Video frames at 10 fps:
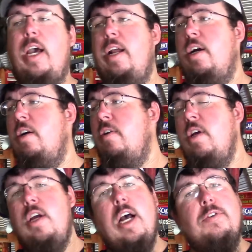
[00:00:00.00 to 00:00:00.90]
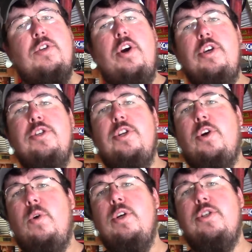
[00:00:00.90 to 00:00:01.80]
and I started using a
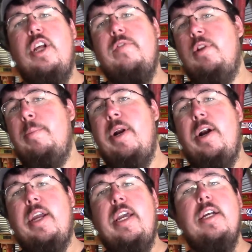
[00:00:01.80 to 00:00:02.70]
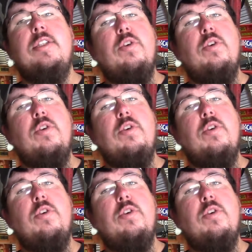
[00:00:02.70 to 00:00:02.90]
crush sleeve eliminator kit.